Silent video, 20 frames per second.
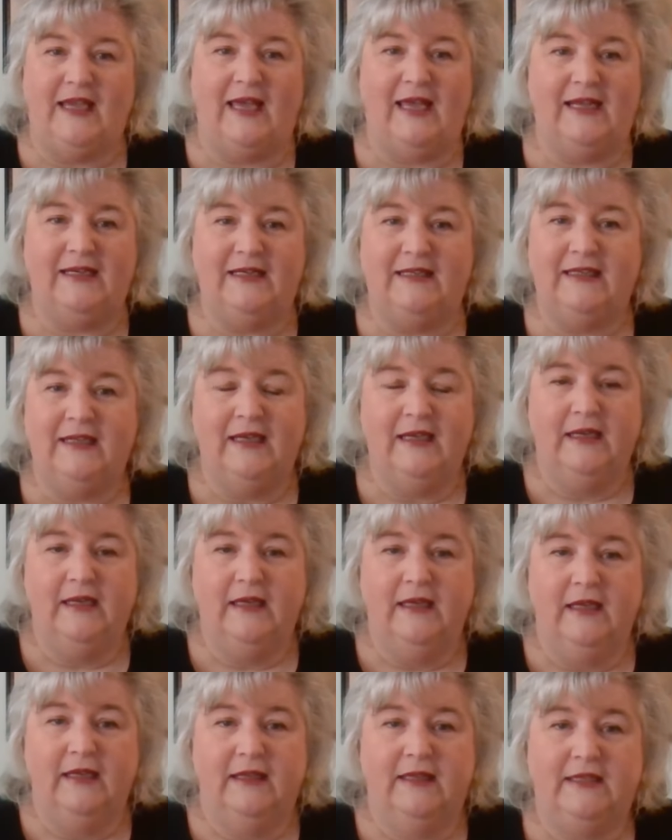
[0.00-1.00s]
And
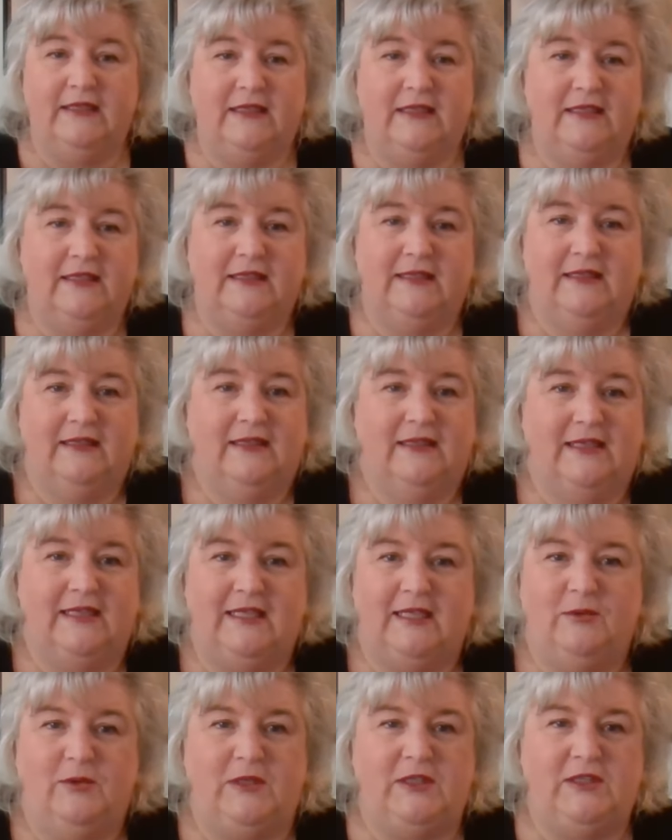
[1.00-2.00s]
this is
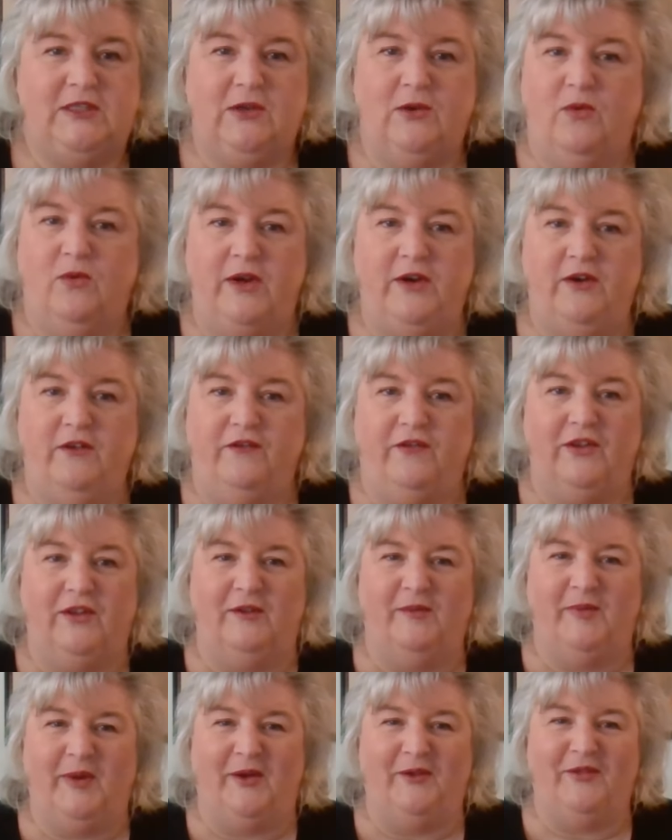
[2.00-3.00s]
what's so
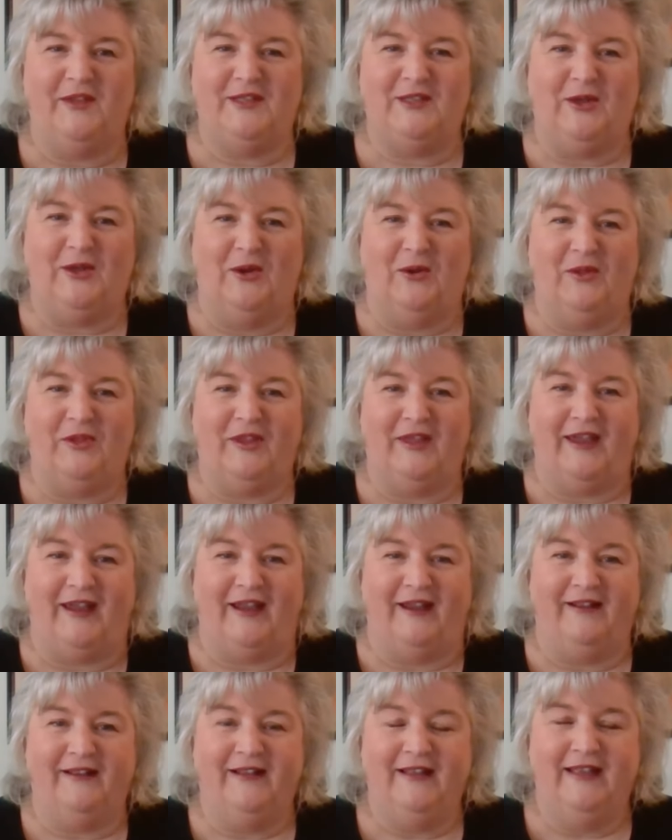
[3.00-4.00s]
wonderful about this whole
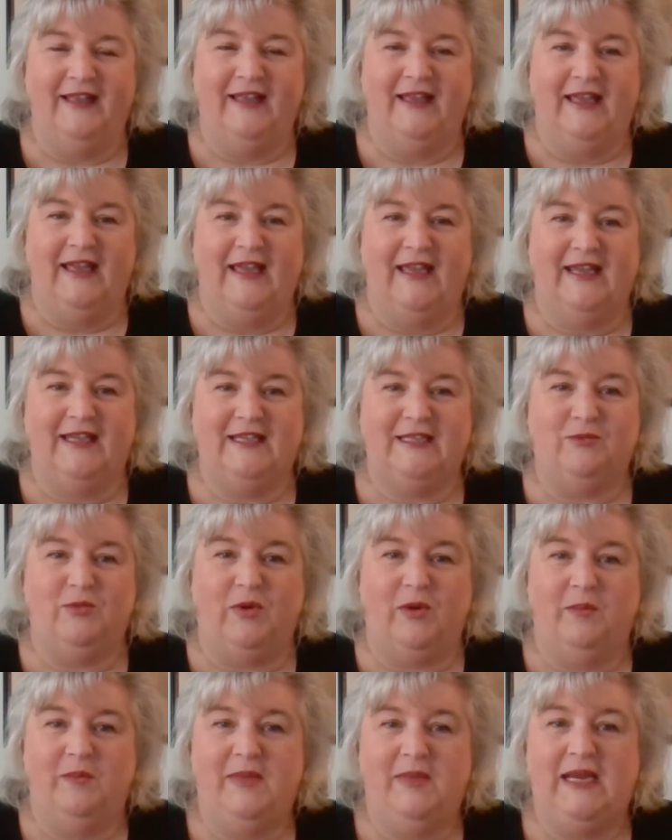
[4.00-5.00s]
thing, is
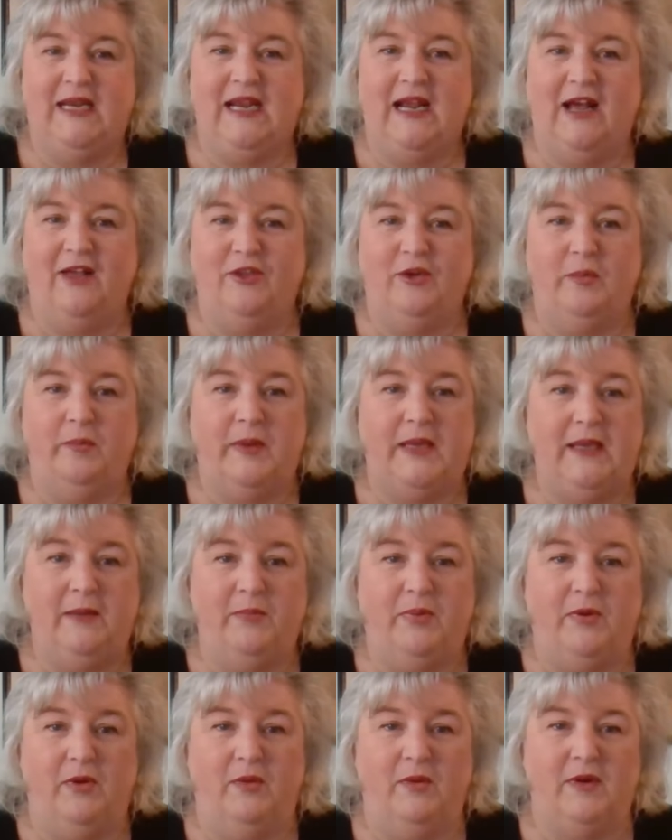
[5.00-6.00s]
we're meeting other
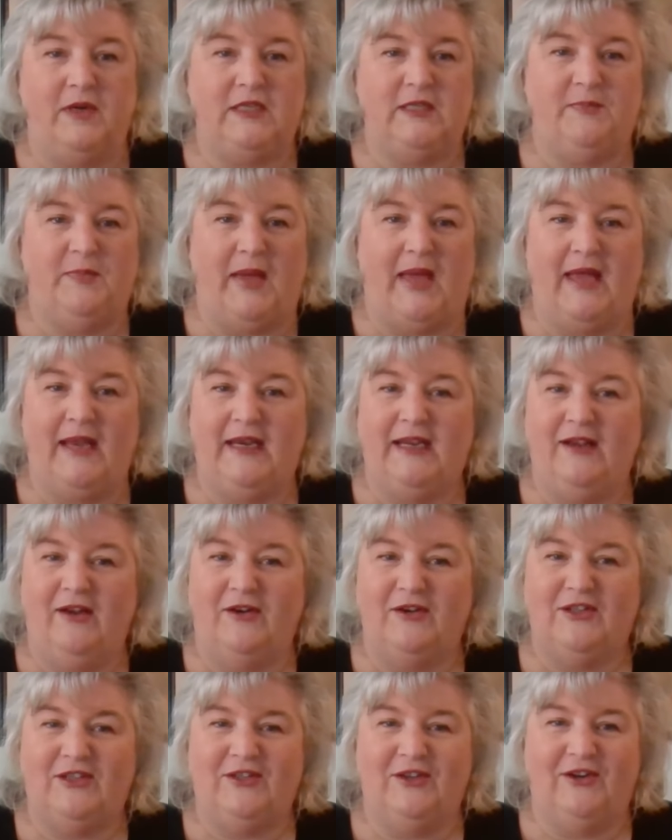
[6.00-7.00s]
people, we're expanding
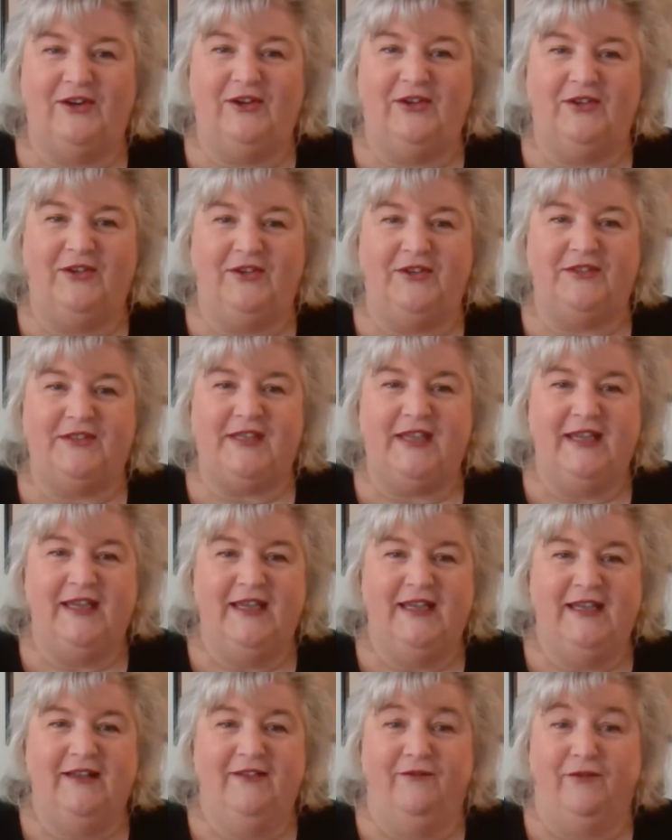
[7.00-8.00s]
our circles
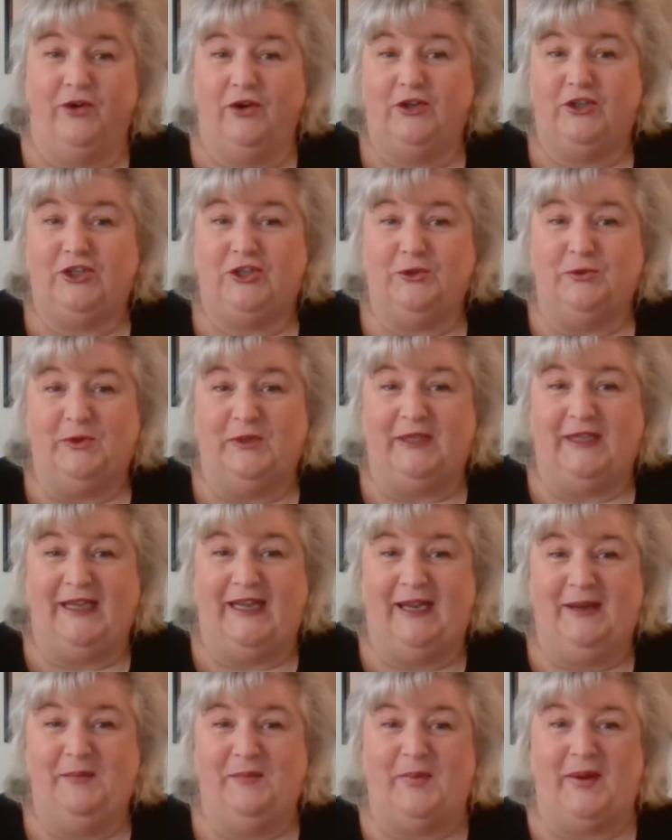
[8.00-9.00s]

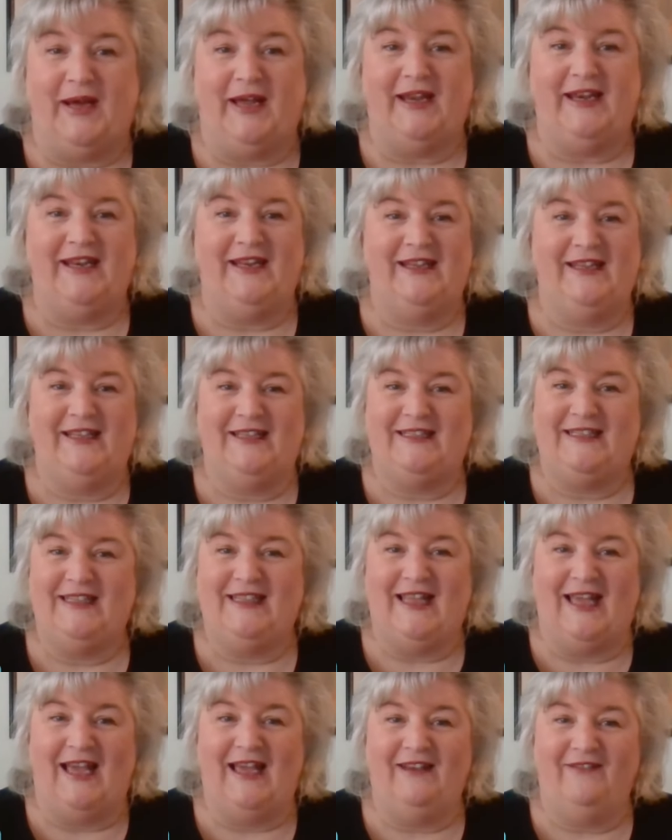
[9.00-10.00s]
virtually, but
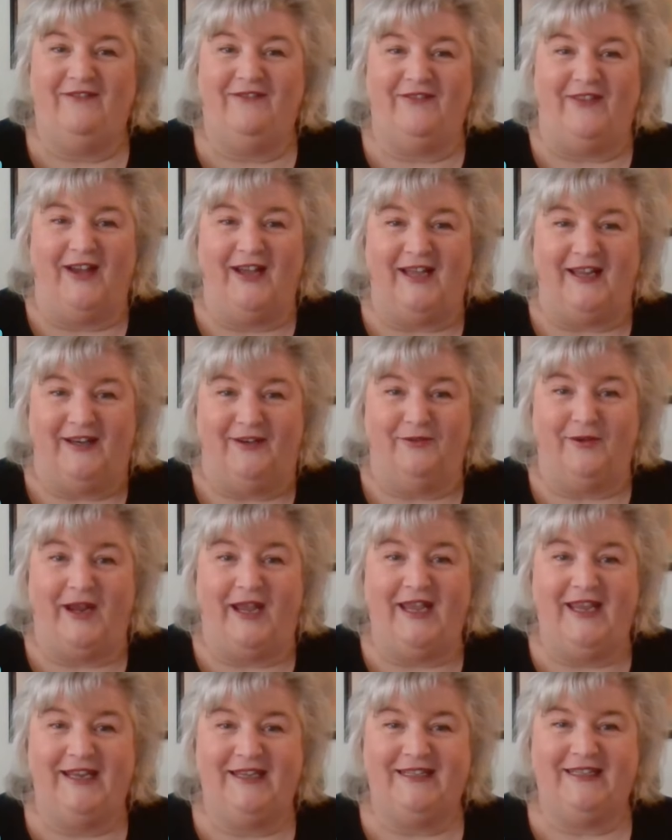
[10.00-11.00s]
isn't that fun,
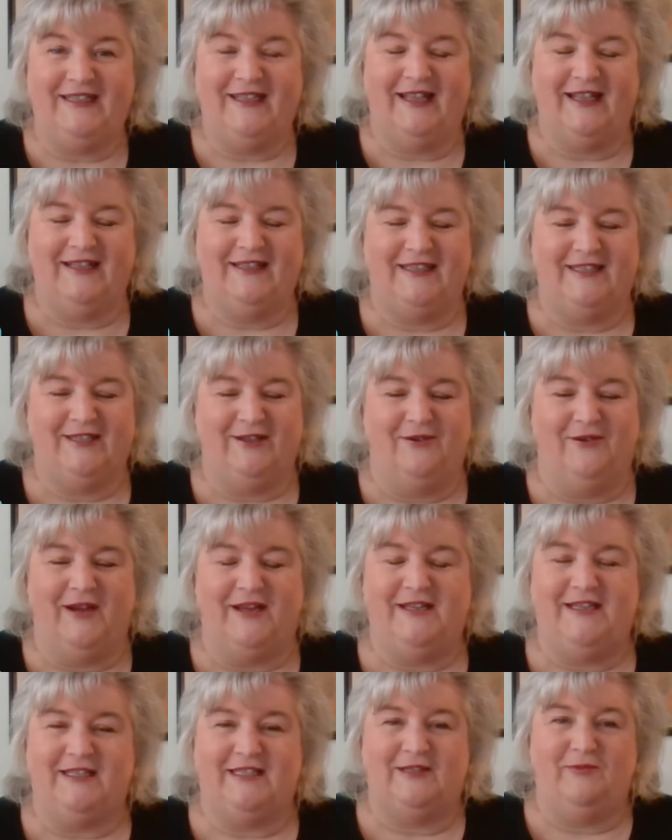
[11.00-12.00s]
right? And so
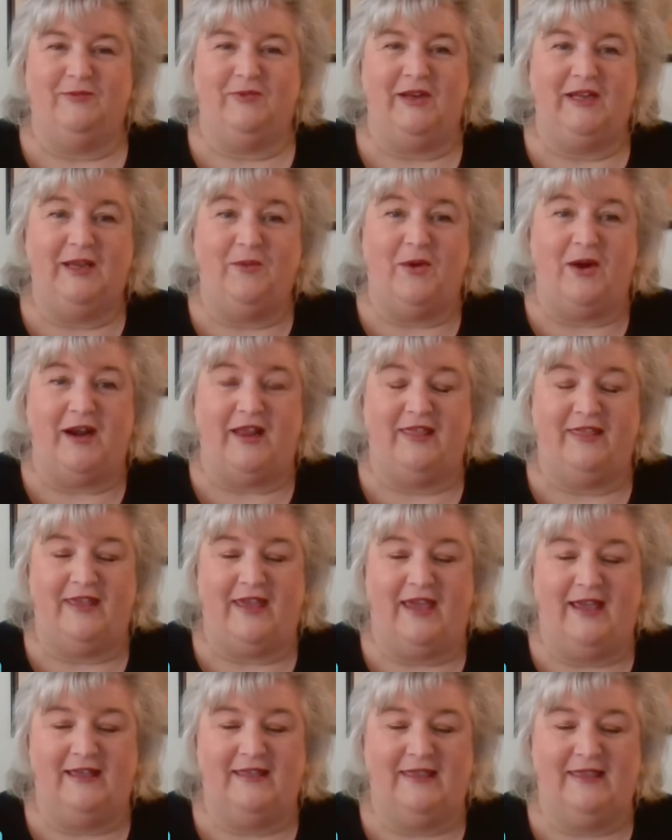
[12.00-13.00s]
I just really want to
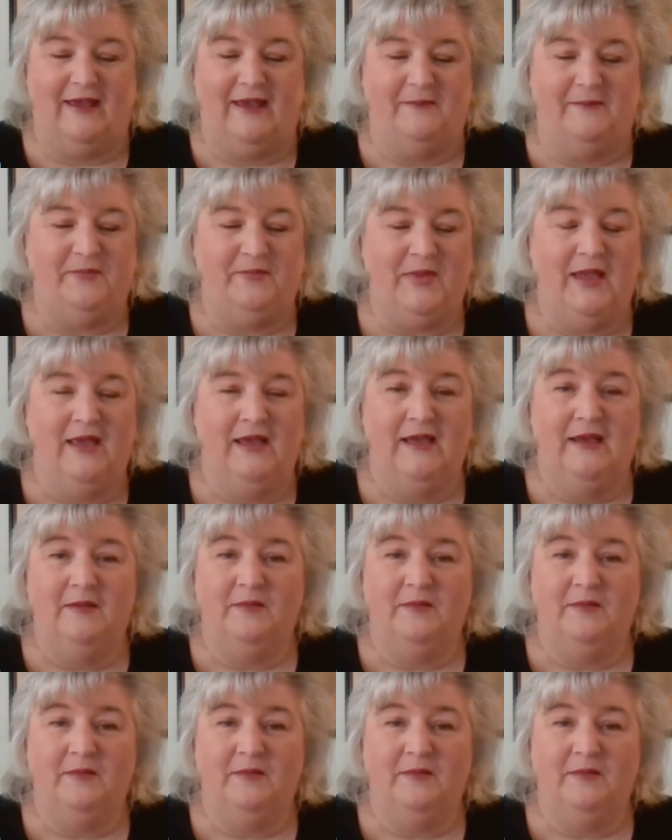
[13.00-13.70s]
thank them.